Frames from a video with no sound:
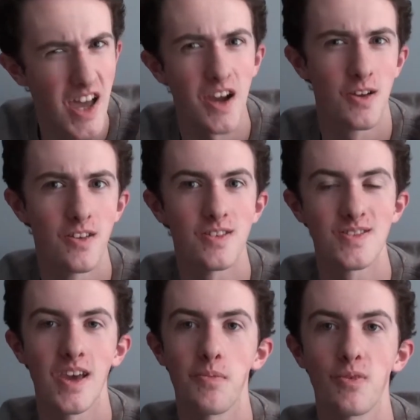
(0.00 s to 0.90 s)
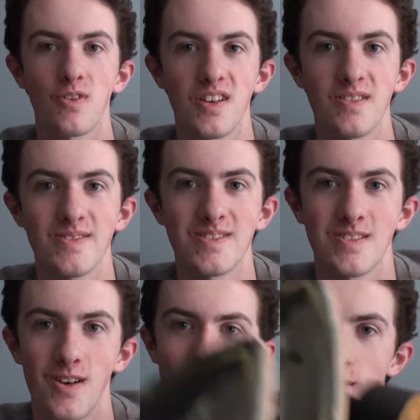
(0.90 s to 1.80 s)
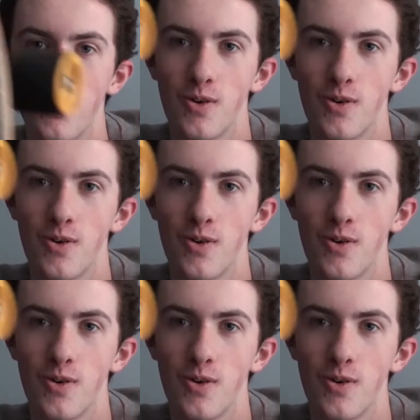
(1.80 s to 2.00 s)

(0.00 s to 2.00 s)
that good at skateboarding, so